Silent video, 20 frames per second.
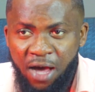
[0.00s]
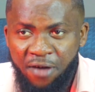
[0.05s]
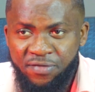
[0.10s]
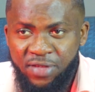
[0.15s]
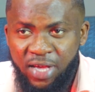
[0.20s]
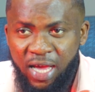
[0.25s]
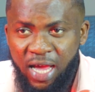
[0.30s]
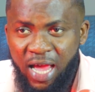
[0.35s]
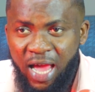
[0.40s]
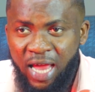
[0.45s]

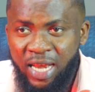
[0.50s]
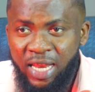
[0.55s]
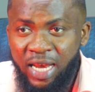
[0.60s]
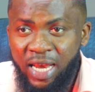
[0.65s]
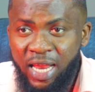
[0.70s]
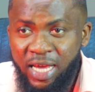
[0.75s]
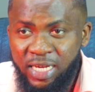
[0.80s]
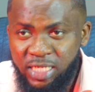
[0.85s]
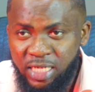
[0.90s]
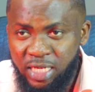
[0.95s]
after an
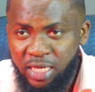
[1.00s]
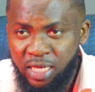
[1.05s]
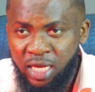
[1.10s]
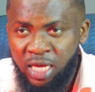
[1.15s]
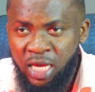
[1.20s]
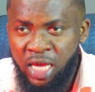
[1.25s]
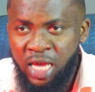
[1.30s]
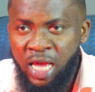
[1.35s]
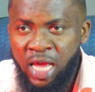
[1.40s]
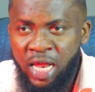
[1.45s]
election,
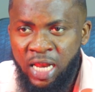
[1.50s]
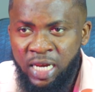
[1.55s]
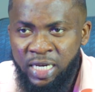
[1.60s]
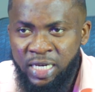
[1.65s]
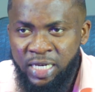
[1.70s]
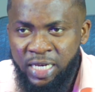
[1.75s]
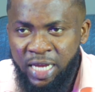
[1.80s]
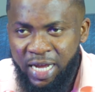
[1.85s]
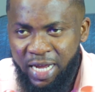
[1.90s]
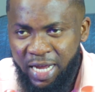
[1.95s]

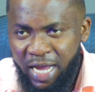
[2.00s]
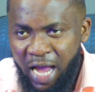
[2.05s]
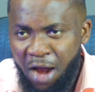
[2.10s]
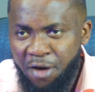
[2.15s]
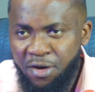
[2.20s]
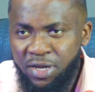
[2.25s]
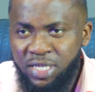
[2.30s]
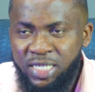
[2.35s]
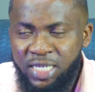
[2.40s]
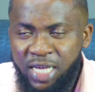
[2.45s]
the
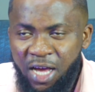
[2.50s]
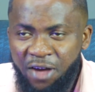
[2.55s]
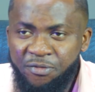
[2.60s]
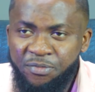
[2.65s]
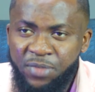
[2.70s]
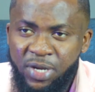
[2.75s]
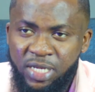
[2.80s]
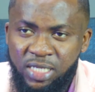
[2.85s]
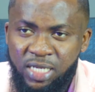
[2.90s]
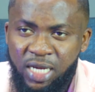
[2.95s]
current
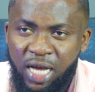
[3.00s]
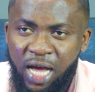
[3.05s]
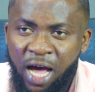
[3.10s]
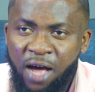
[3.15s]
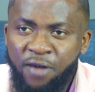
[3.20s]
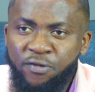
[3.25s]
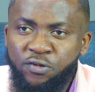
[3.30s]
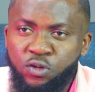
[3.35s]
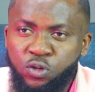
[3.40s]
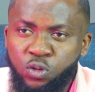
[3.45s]
government
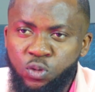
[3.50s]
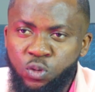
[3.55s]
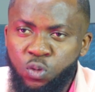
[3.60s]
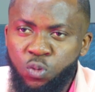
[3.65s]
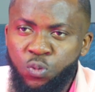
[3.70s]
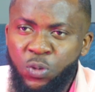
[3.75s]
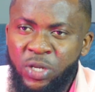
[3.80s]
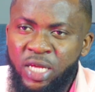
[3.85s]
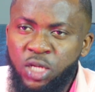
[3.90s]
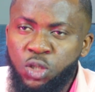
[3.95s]
have to,
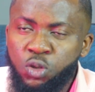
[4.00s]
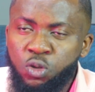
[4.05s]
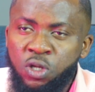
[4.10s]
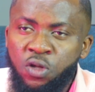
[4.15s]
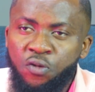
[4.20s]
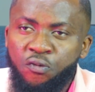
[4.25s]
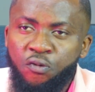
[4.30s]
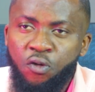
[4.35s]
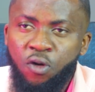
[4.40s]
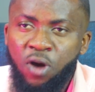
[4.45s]
within
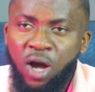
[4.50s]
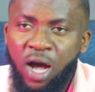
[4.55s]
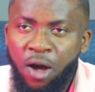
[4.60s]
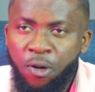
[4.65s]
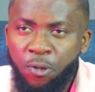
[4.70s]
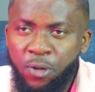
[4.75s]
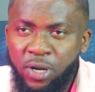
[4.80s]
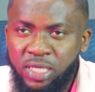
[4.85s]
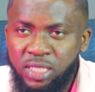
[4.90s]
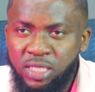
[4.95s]
24
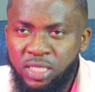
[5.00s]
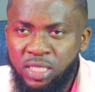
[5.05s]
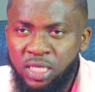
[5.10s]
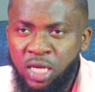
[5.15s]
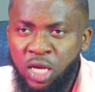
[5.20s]
hours,